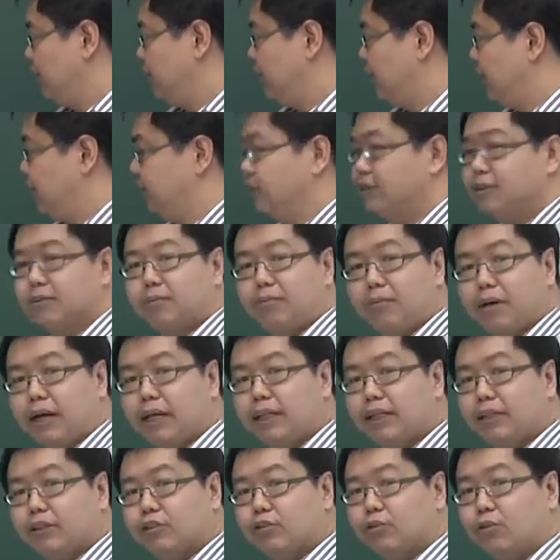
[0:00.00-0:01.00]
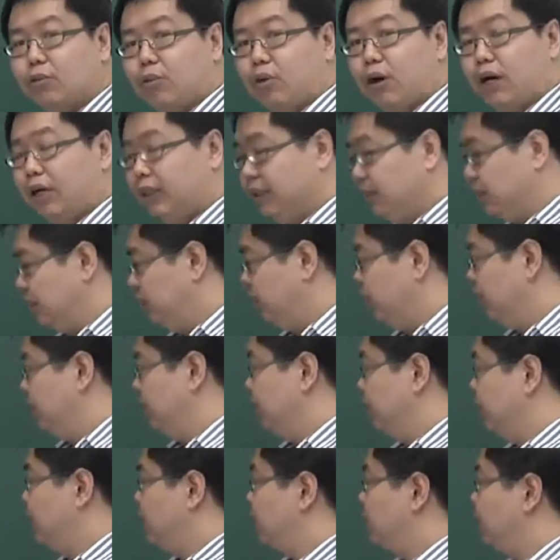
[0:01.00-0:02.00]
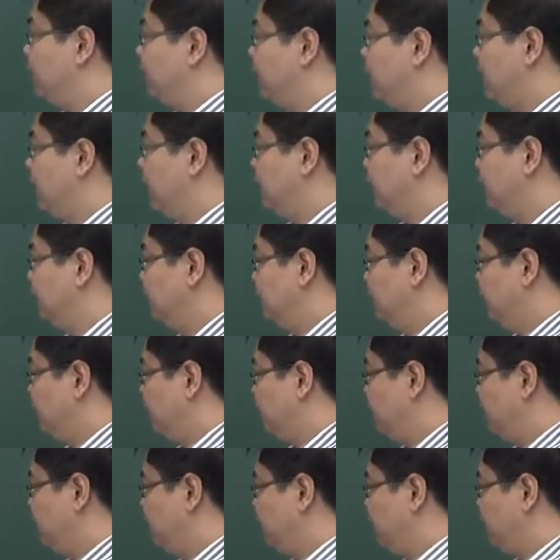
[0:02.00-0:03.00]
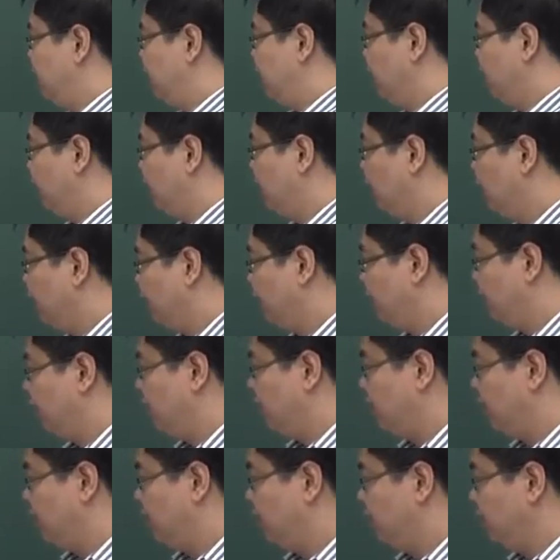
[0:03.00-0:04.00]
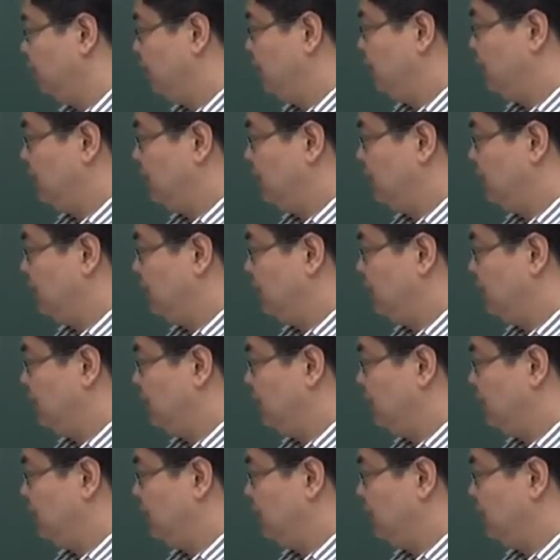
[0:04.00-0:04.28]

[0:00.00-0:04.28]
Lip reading: x minus 1 plus 5 over 4